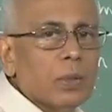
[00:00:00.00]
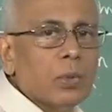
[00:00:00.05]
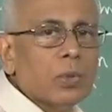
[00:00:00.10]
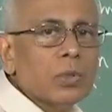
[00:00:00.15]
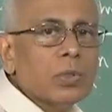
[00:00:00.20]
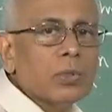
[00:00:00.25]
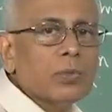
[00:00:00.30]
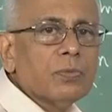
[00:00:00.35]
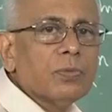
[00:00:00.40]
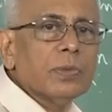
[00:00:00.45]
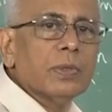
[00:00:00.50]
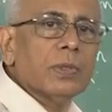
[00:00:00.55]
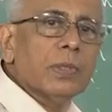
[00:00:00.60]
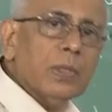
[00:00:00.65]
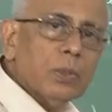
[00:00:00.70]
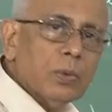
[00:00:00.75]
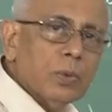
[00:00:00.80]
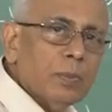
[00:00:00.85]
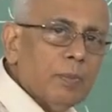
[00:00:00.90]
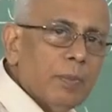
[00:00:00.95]
goes to
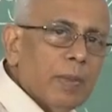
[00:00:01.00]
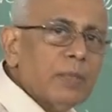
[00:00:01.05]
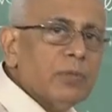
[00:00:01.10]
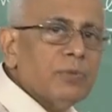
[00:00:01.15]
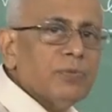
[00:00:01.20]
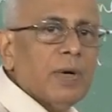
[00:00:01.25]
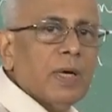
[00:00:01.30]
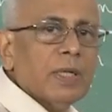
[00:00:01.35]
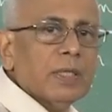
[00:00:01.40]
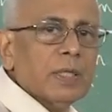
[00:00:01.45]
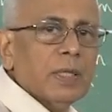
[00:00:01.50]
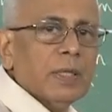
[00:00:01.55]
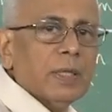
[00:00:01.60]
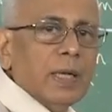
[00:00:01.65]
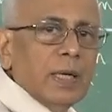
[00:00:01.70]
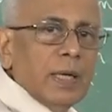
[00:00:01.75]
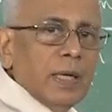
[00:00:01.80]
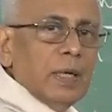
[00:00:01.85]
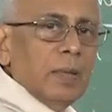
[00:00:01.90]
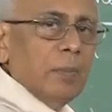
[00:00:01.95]
0 much faster
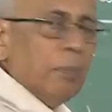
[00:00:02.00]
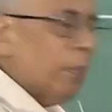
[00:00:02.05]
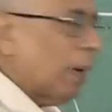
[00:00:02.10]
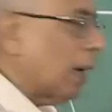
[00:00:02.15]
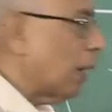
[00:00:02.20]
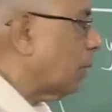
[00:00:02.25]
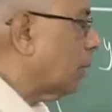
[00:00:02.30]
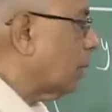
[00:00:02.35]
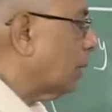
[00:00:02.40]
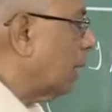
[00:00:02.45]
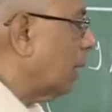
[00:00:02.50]
than any power,